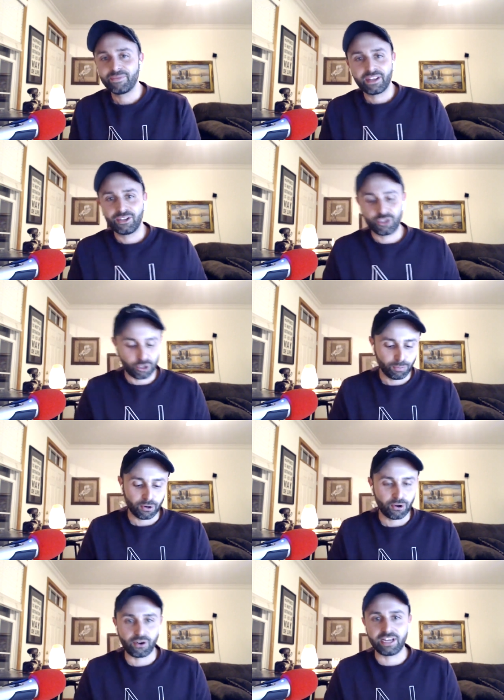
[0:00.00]
super
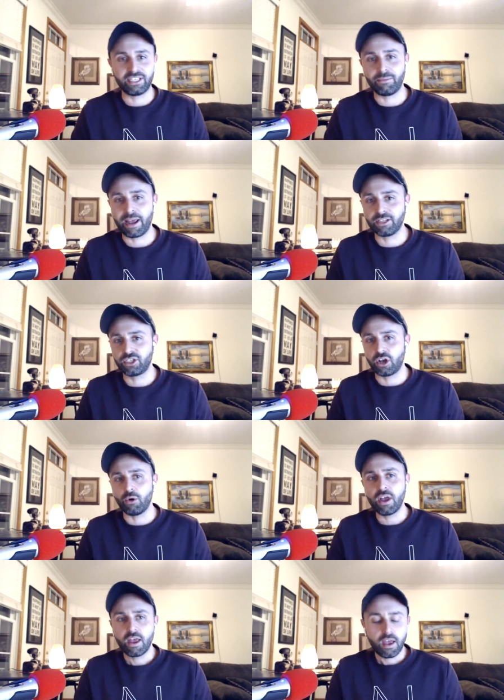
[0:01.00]
crazy, man. So
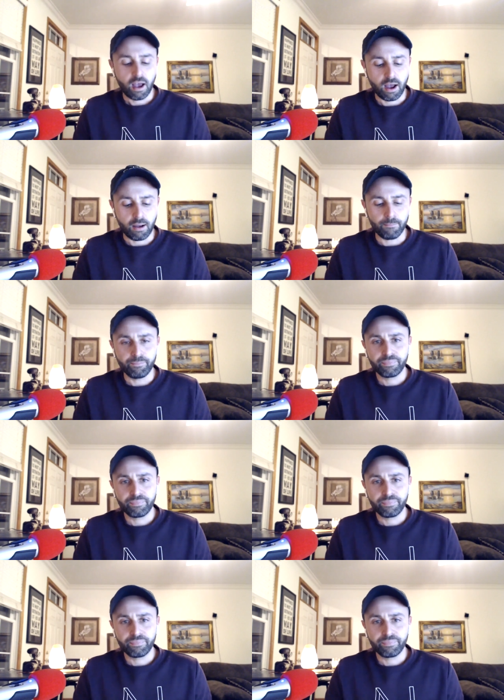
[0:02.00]
um,